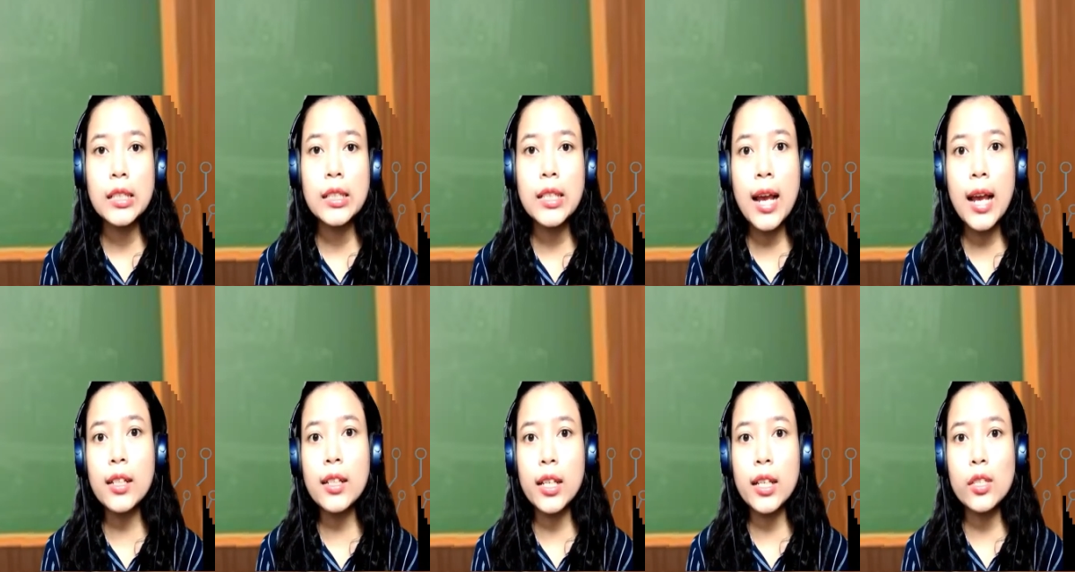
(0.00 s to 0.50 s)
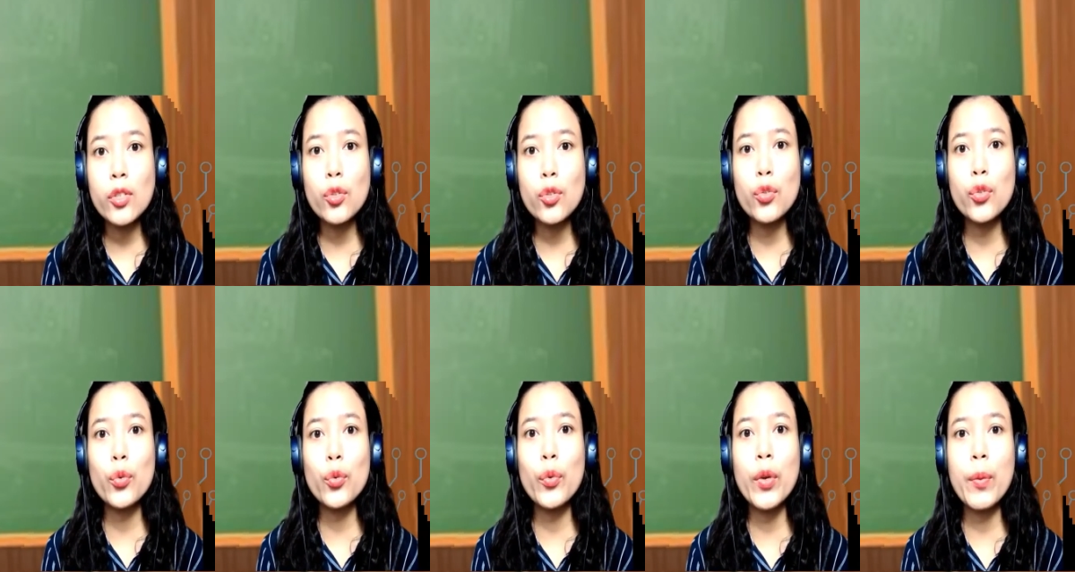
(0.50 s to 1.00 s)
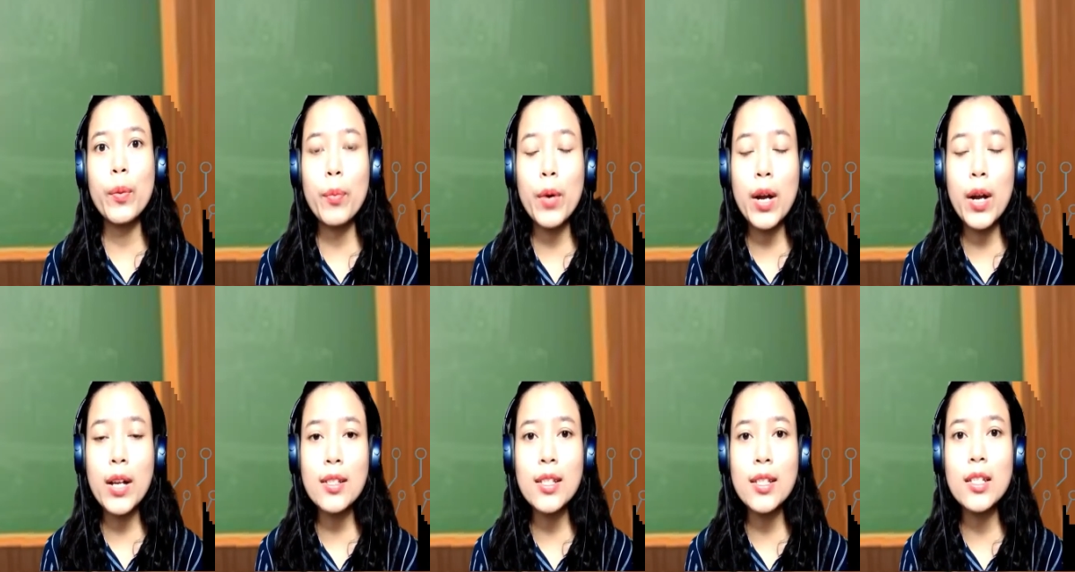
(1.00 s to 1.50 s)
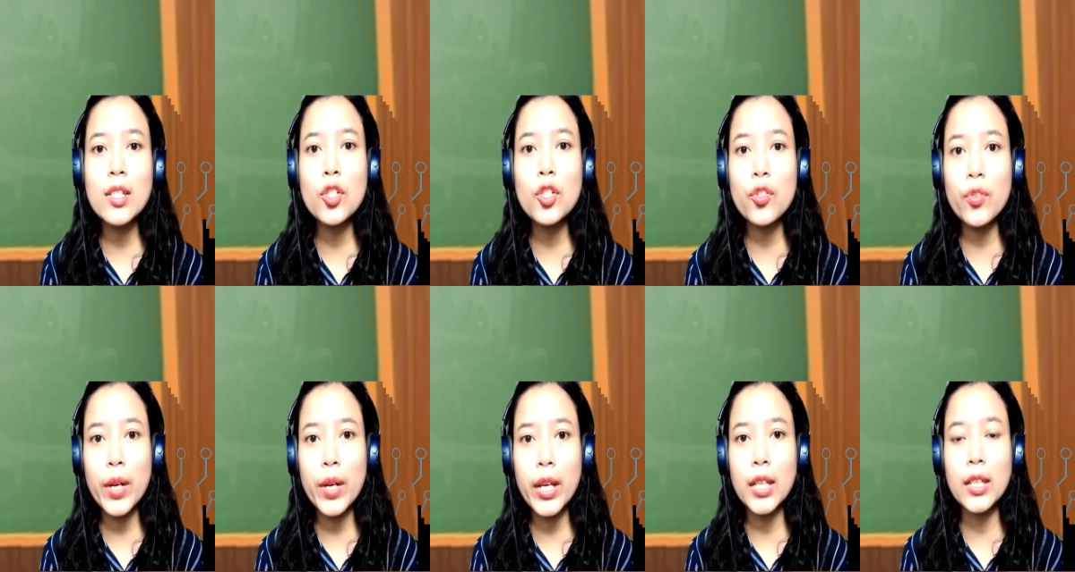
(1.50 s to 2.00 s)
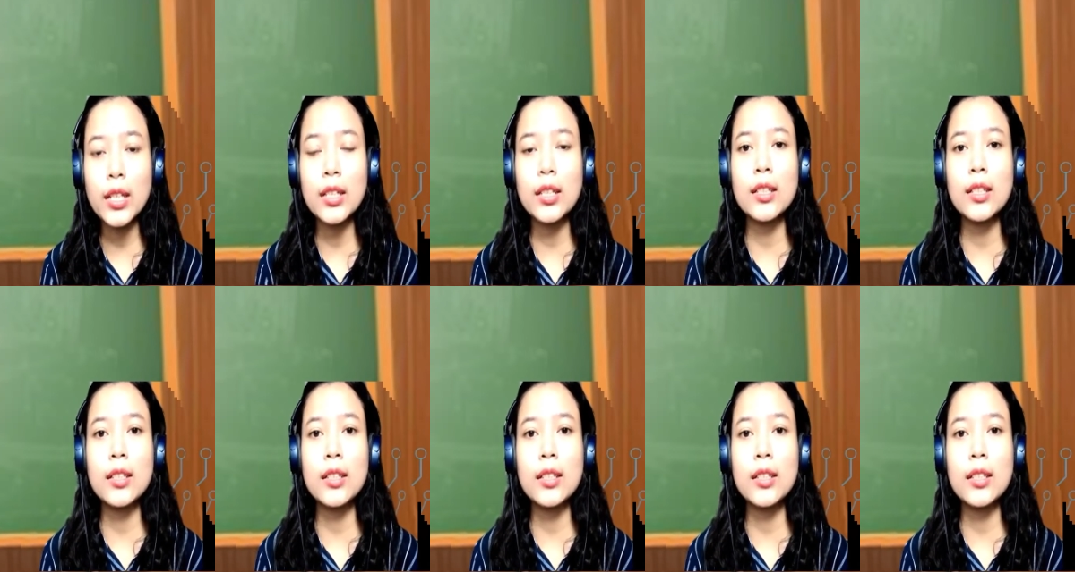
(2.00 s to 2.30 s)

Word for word: that is to represent strain.